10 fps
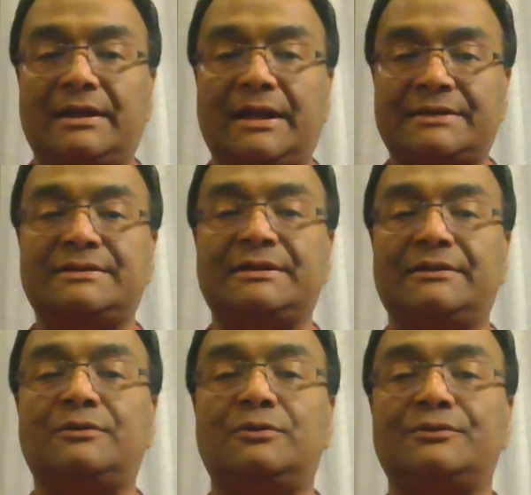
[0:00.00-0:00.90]
acting
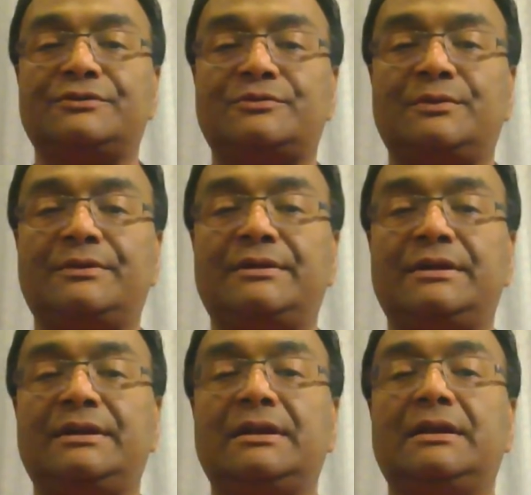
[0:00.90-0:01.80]
in accordance with
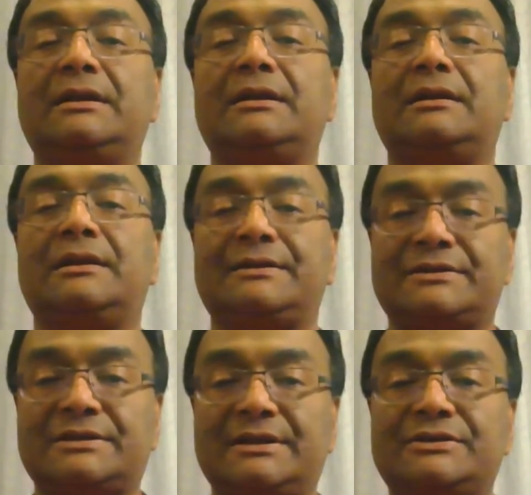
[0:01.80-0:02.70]
the
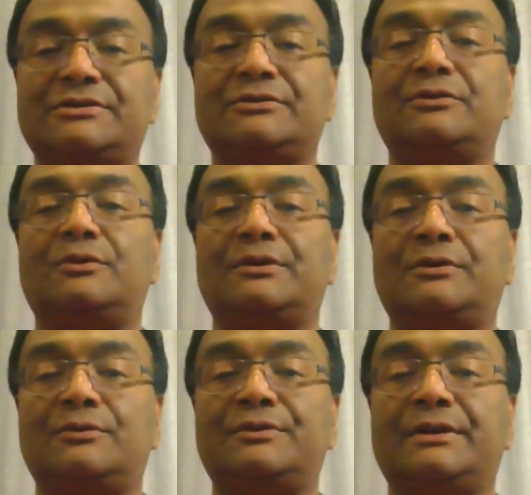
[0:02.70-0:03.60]
legislation or in
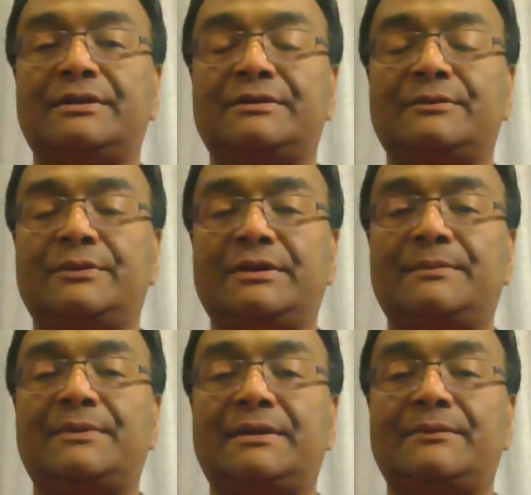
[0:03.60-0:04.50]
accordance with
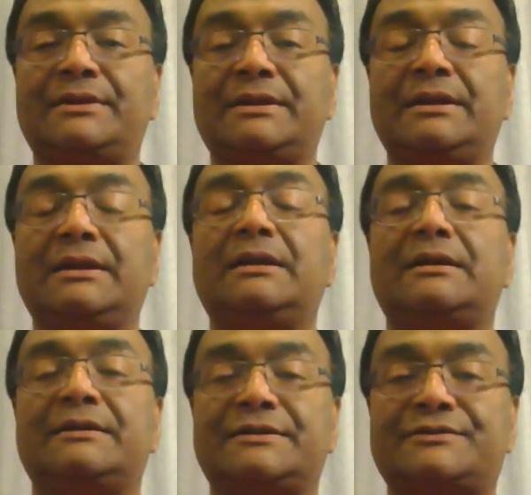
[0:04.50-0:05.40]
the
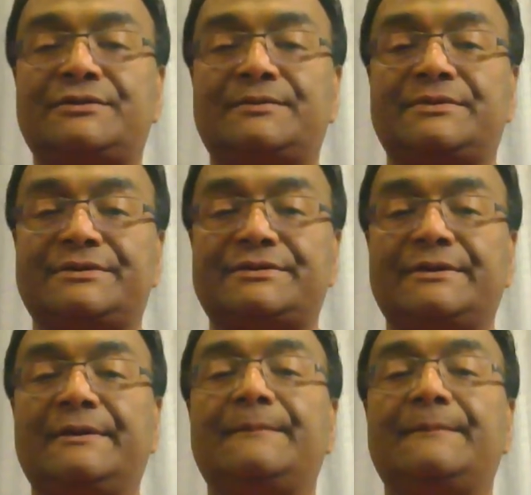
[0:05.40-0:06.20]
descriptors.